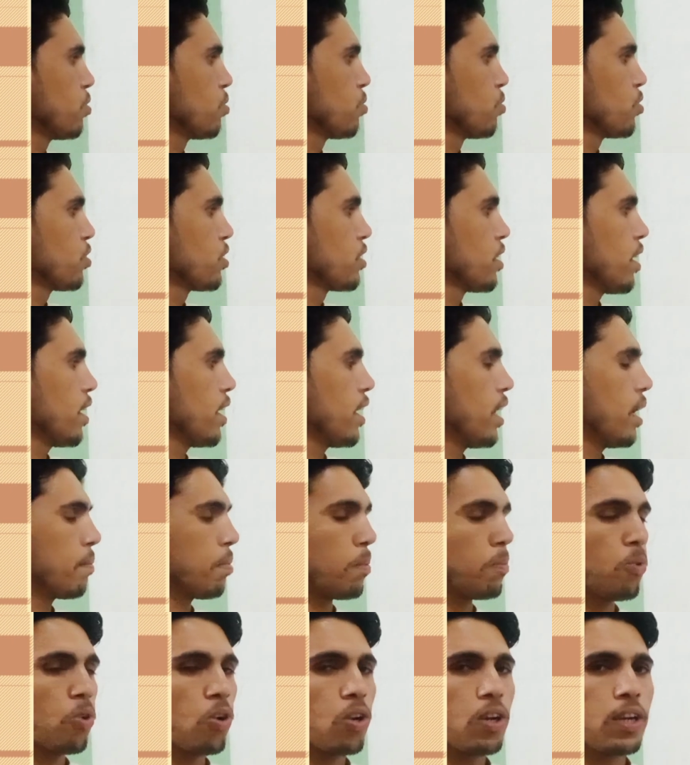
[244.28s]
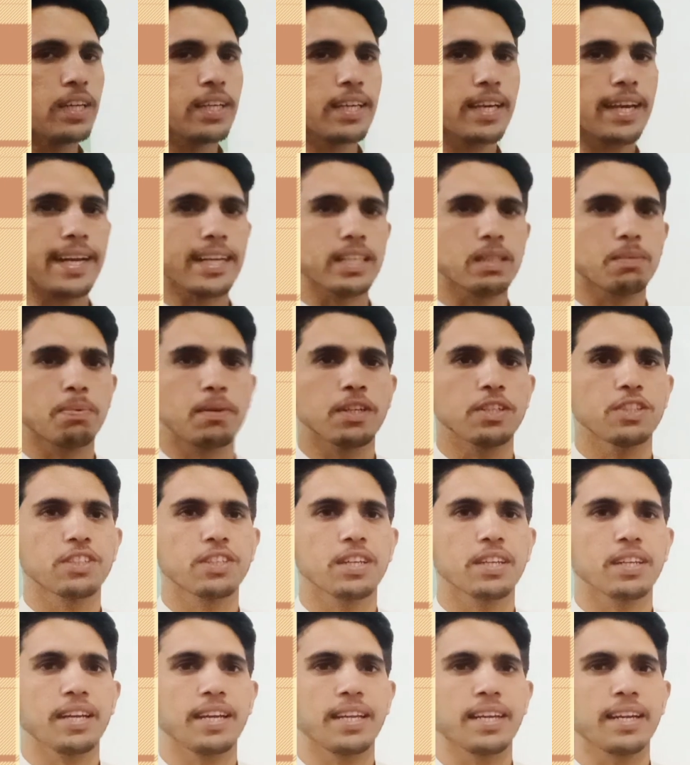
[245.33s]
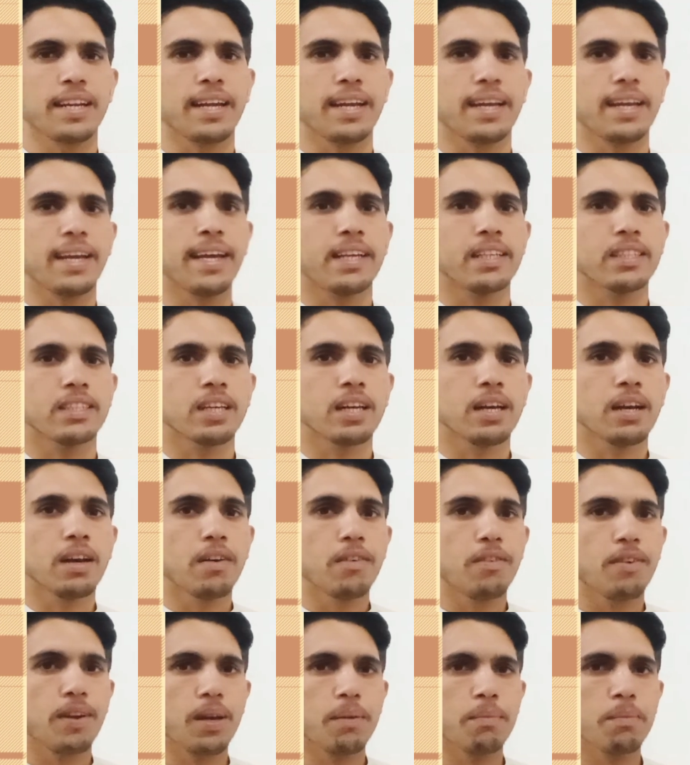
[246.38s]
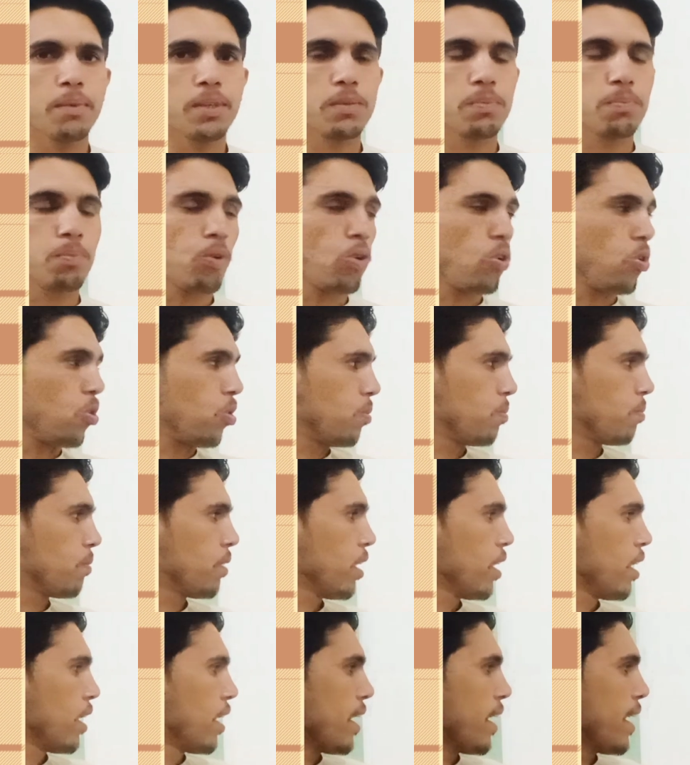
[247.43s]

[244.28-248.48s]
used the hyperbolic expression in his famous poem